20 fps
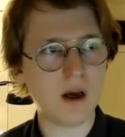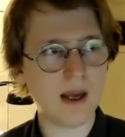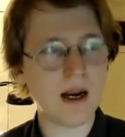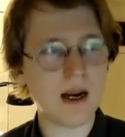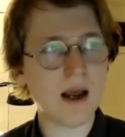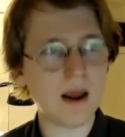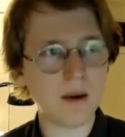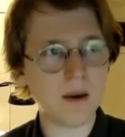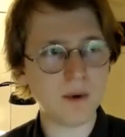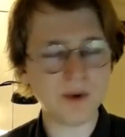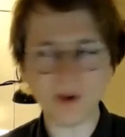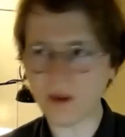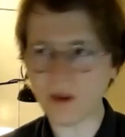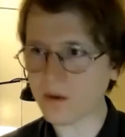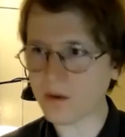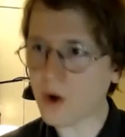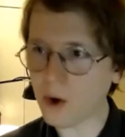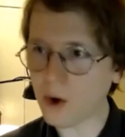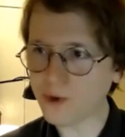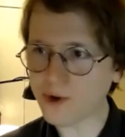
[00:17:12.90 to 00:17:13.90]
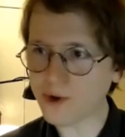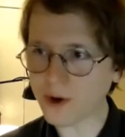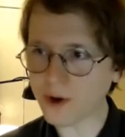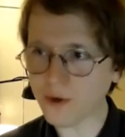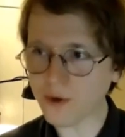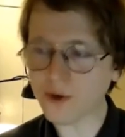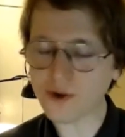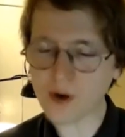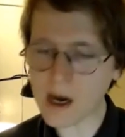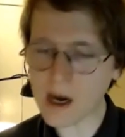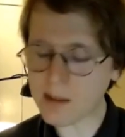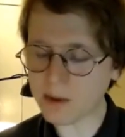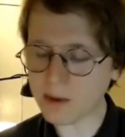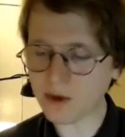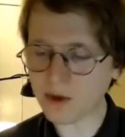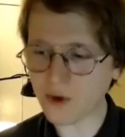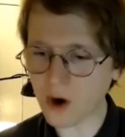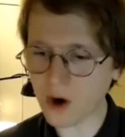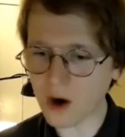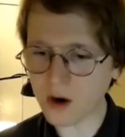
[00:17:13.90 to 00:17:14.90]
And I would say that culture is
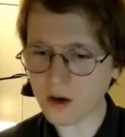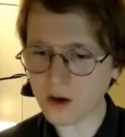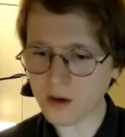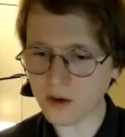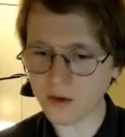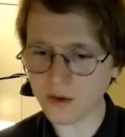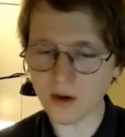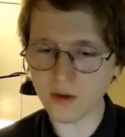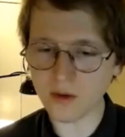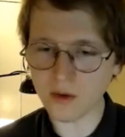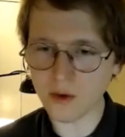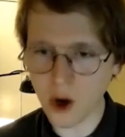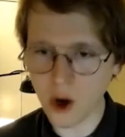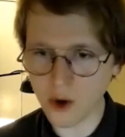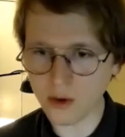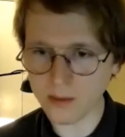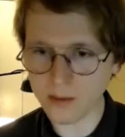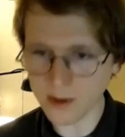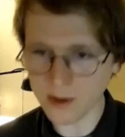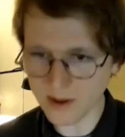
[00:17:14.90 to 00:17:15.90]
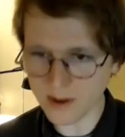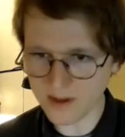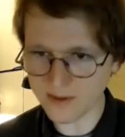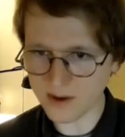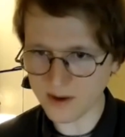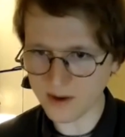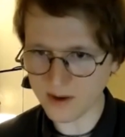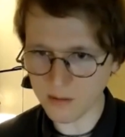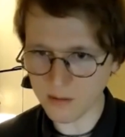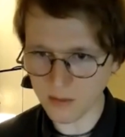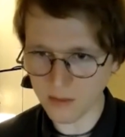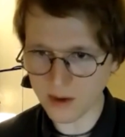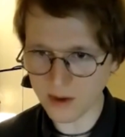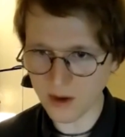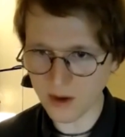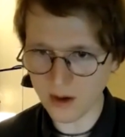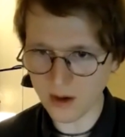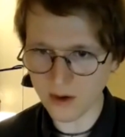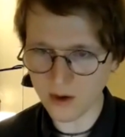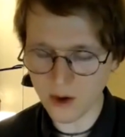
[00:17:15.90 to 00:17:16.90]
incredibly strong, and it's notably different
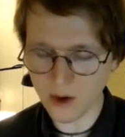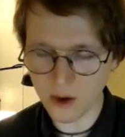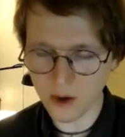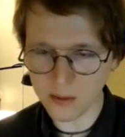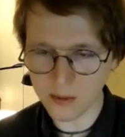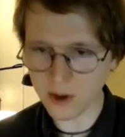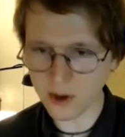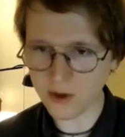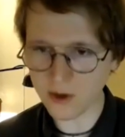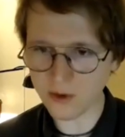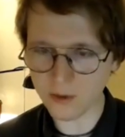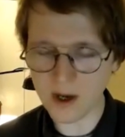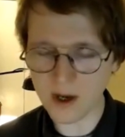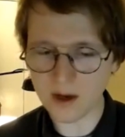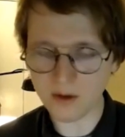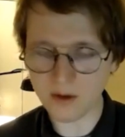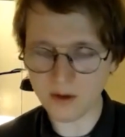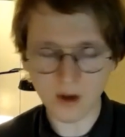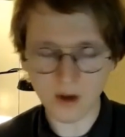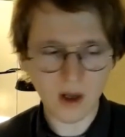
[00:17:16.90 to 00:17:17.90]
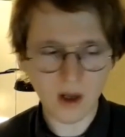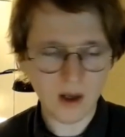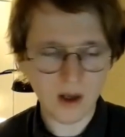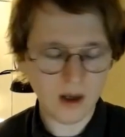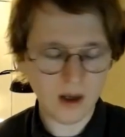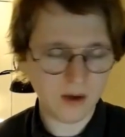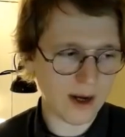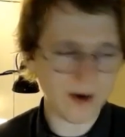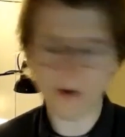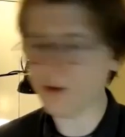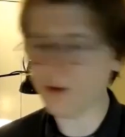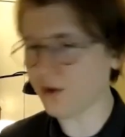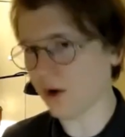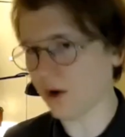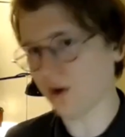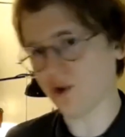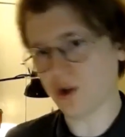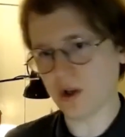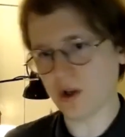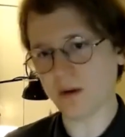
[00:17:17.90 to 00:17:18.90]
in numerous ways. I don't know,
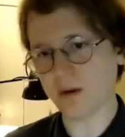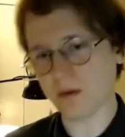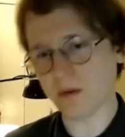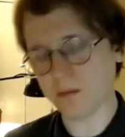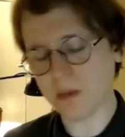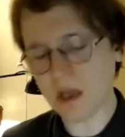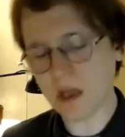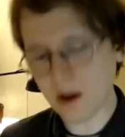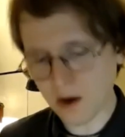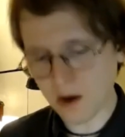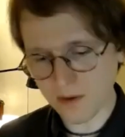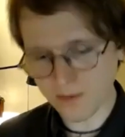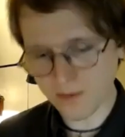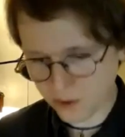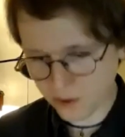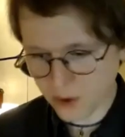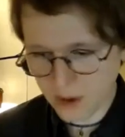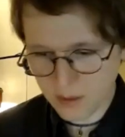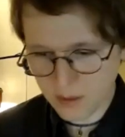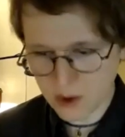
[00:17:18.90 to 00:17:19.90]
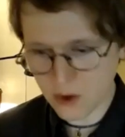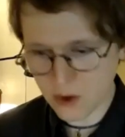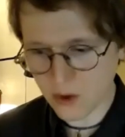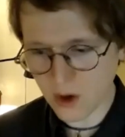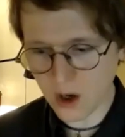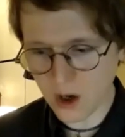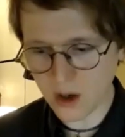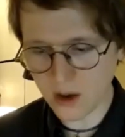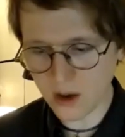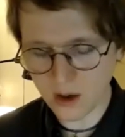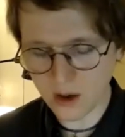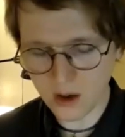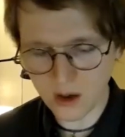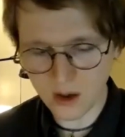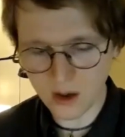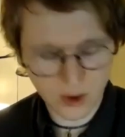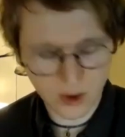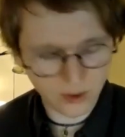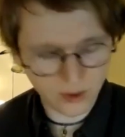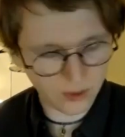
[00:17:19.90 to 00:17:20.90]
Zongjun, being your first time in Yunnan and
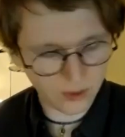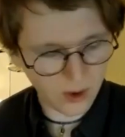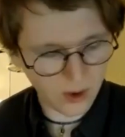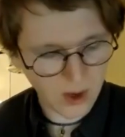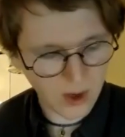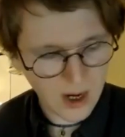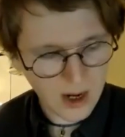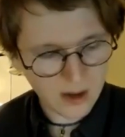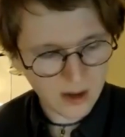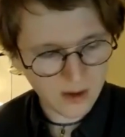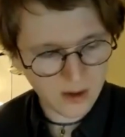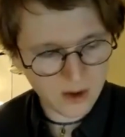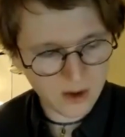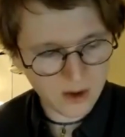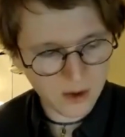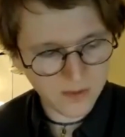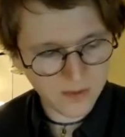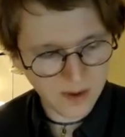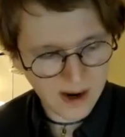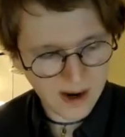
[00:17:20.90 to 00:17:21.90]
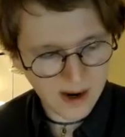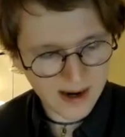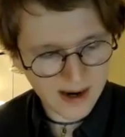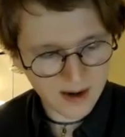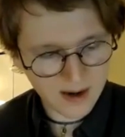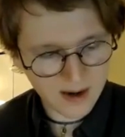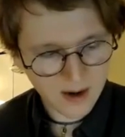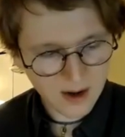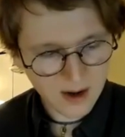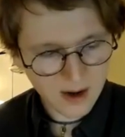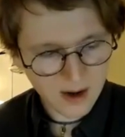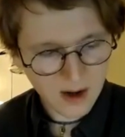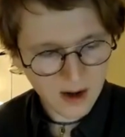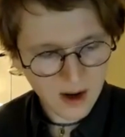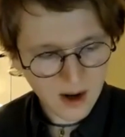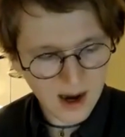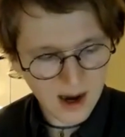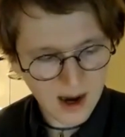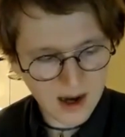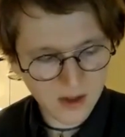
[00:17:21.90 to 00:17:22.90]
2 years ago, did you find
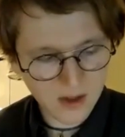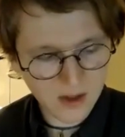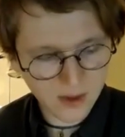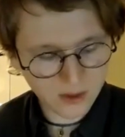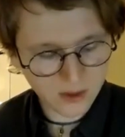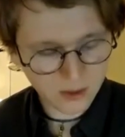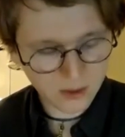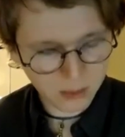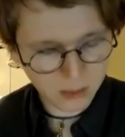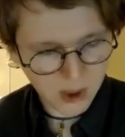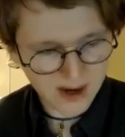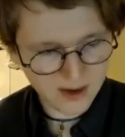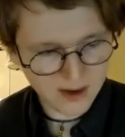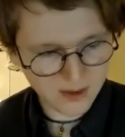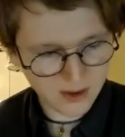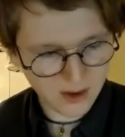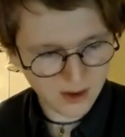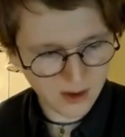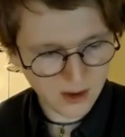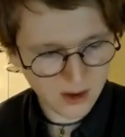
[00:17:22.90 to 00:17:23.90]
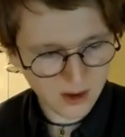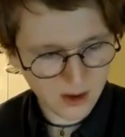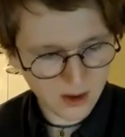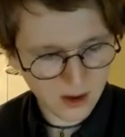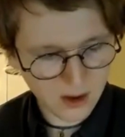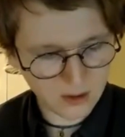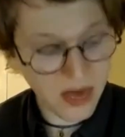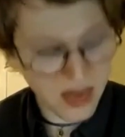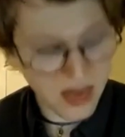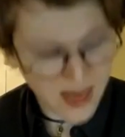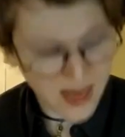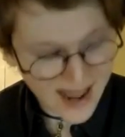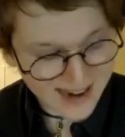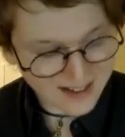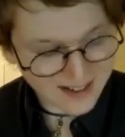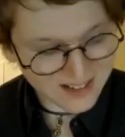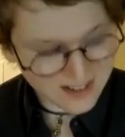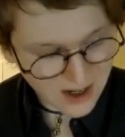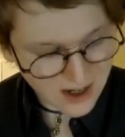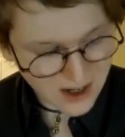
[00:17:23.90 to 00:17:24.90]
anything surprising on
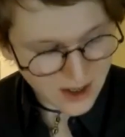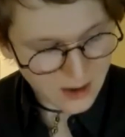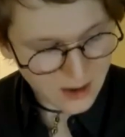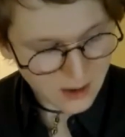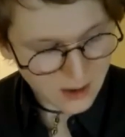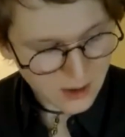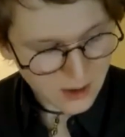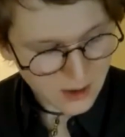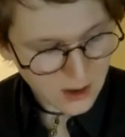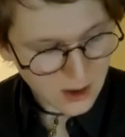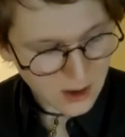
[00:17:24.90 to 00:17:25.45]
that side?